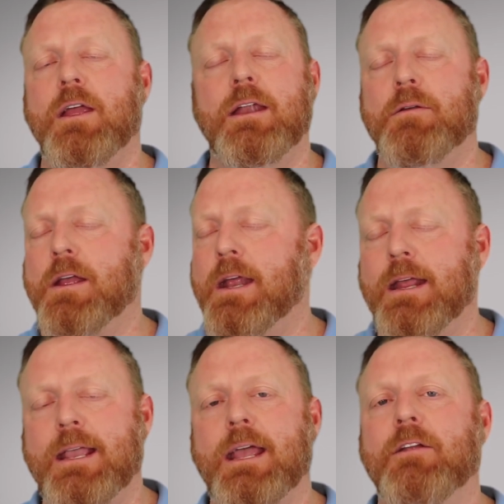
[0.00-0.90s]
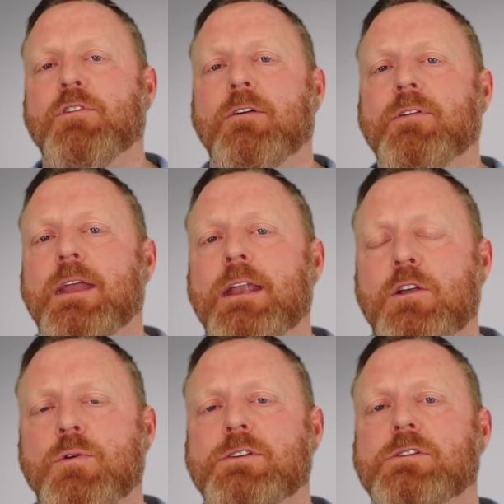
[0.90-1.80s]
And again, if you have
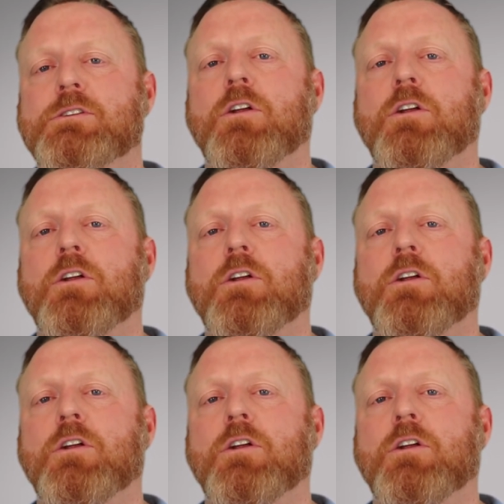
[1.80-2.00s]
any questions